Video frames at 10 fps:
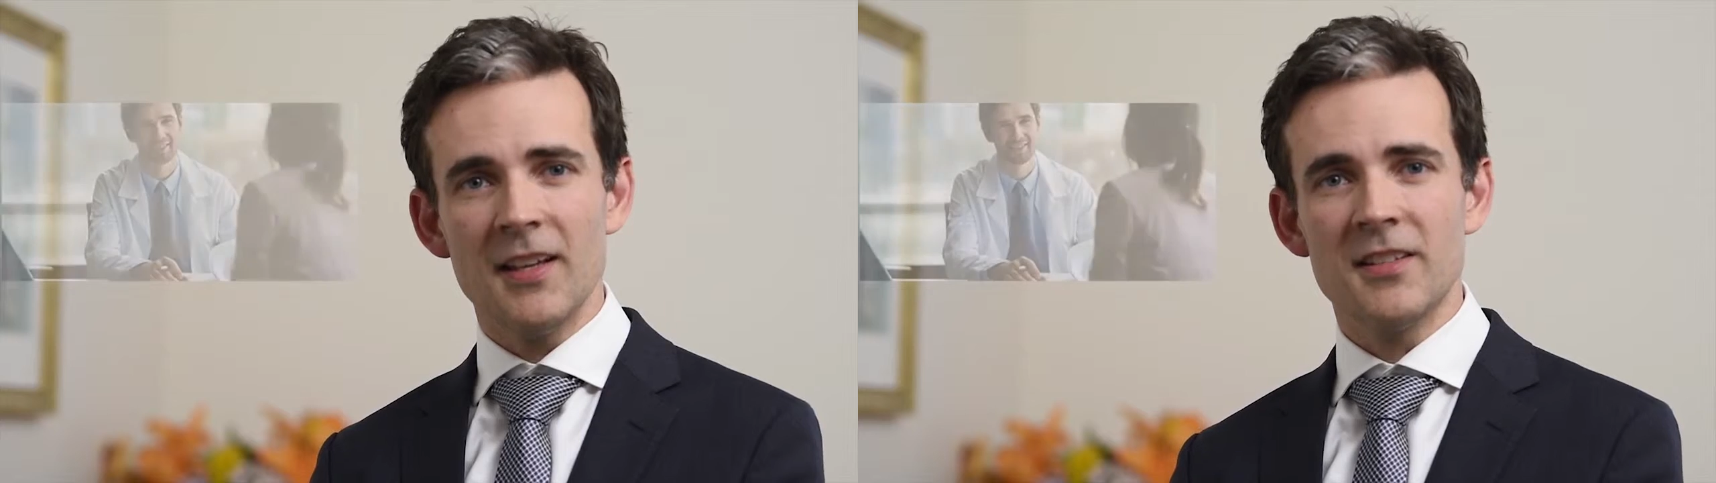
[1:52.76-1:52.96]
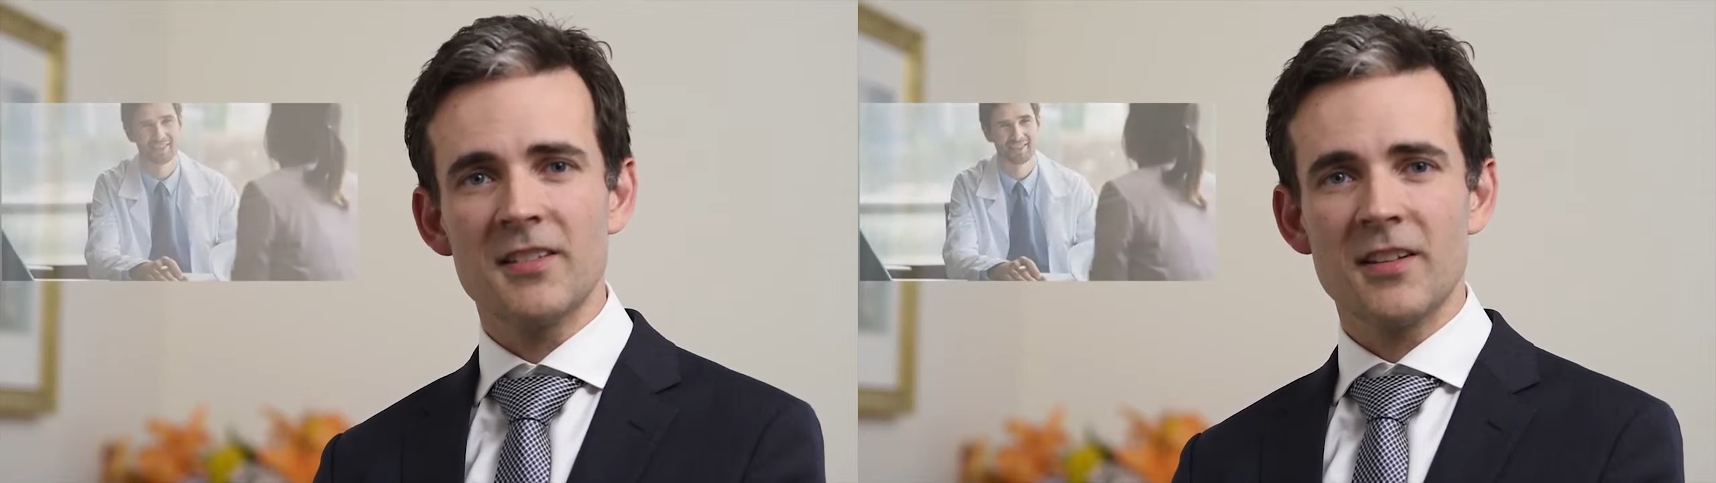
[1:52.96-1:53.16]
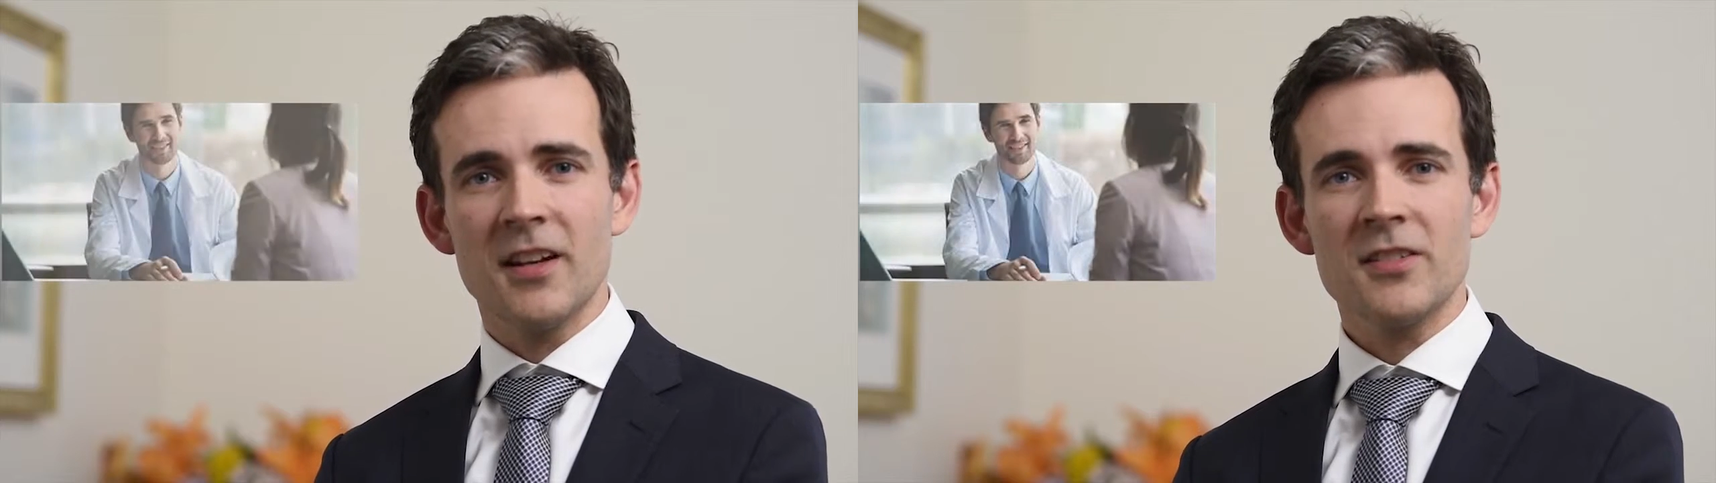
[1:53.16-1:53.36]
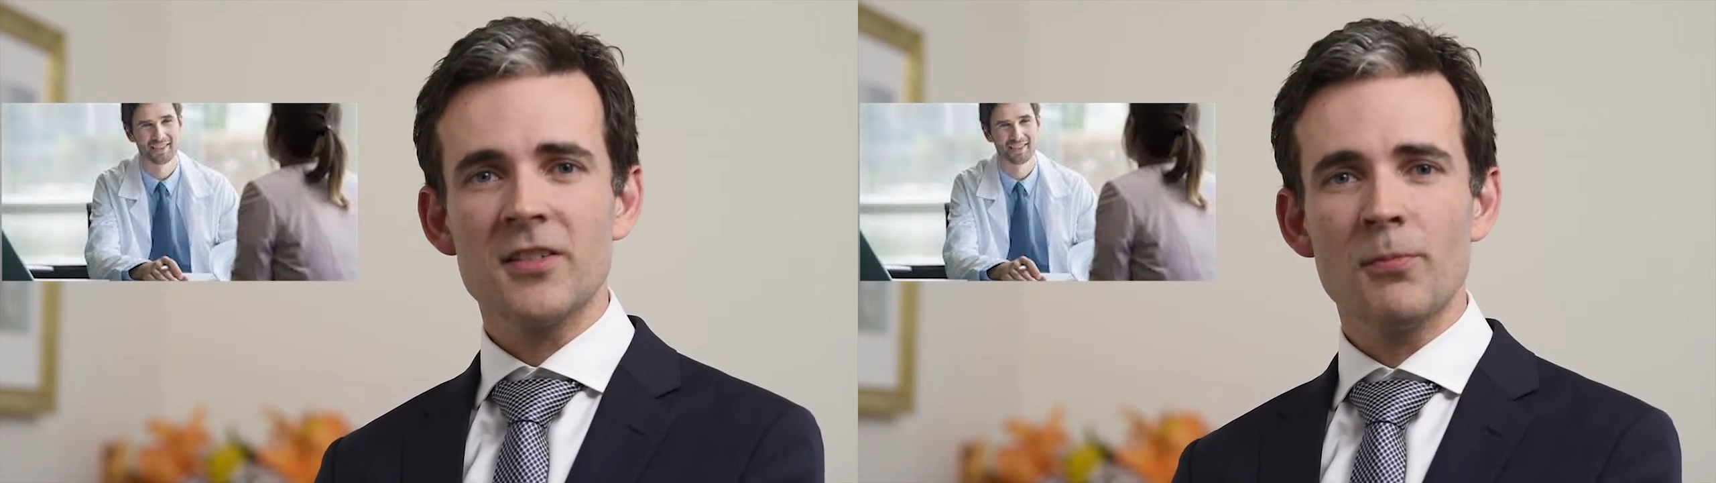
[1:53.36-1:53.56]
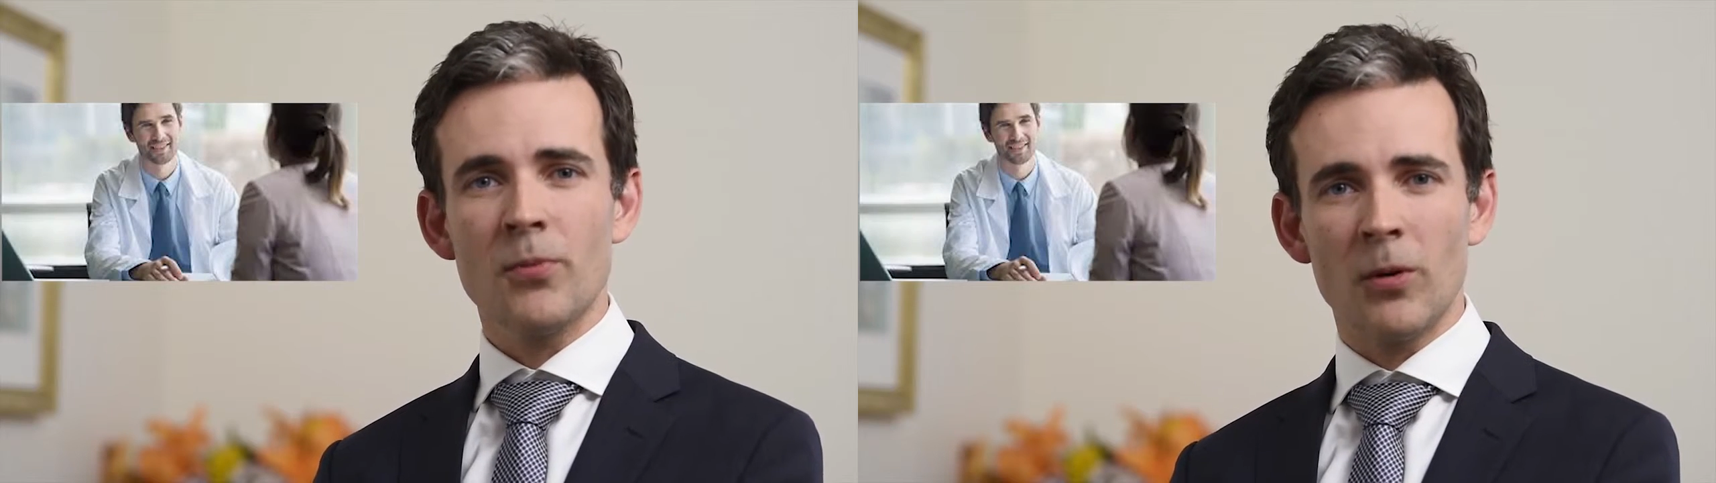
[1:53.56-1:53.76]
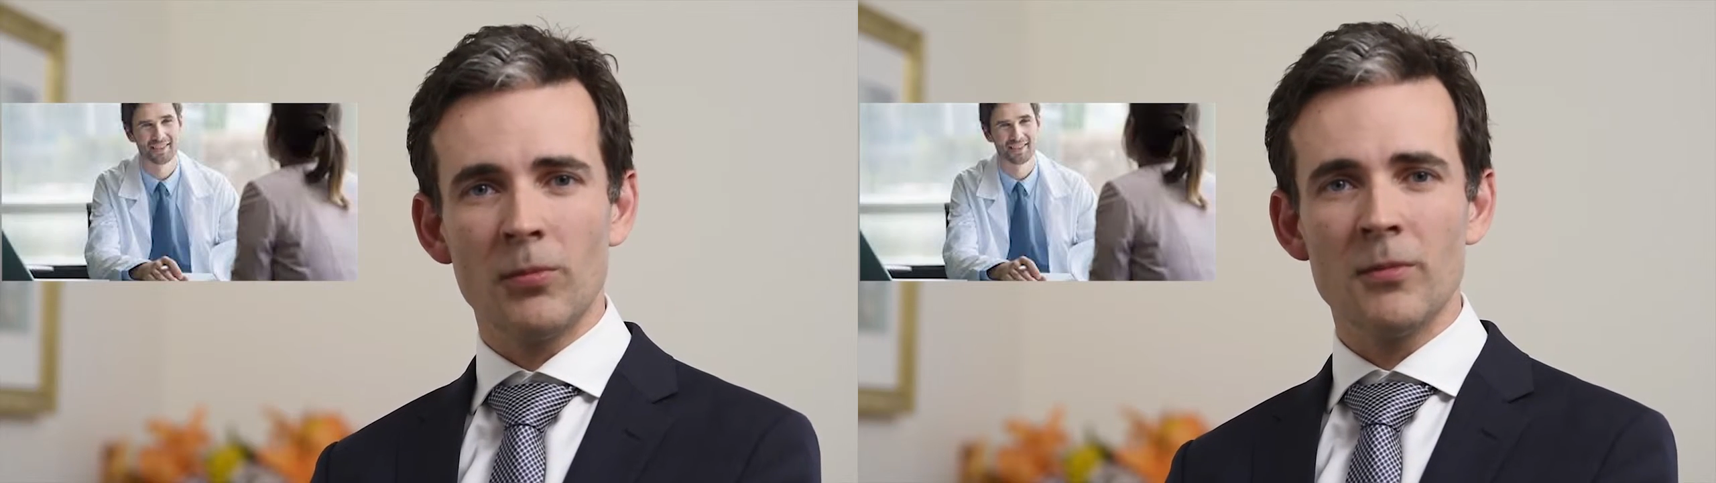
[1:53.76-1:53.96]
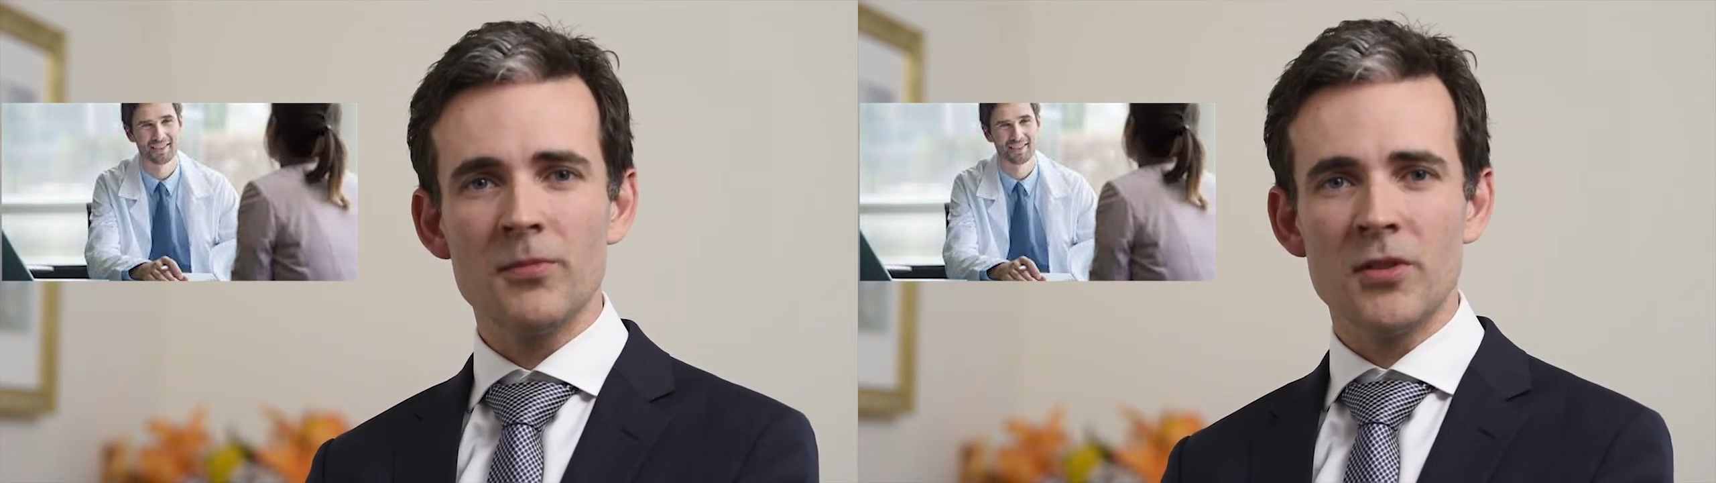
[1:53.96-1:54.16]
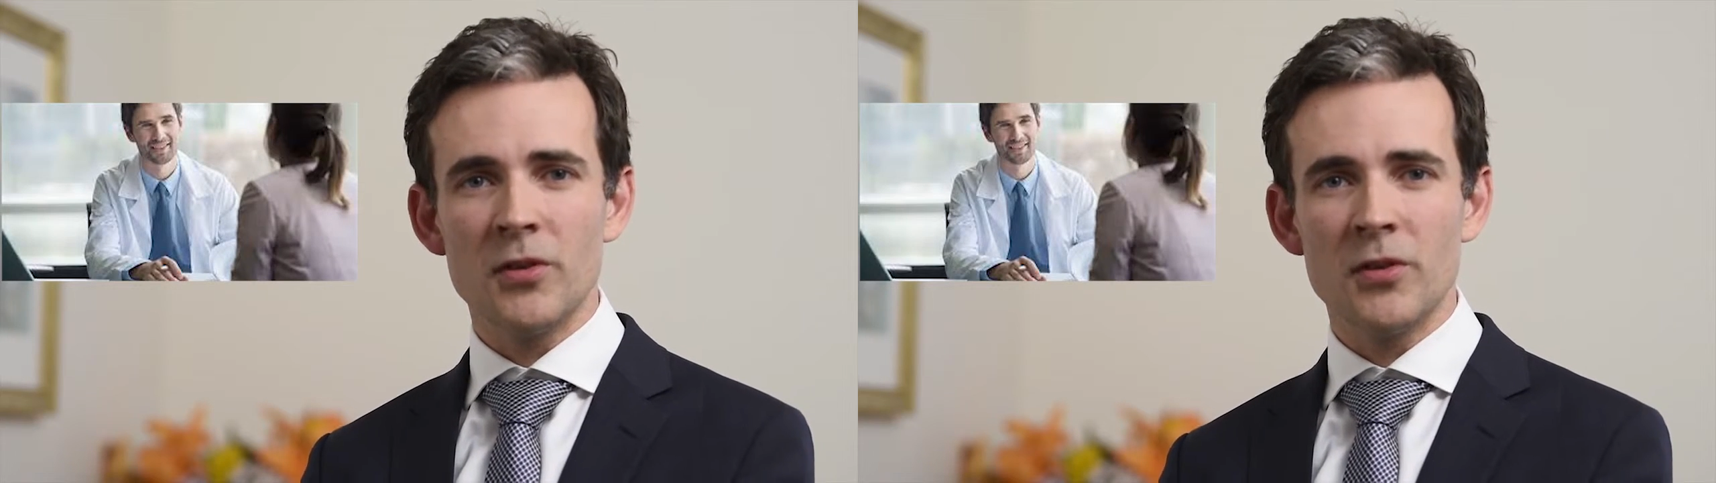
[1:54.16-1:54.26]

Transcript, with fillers: and discuss the problems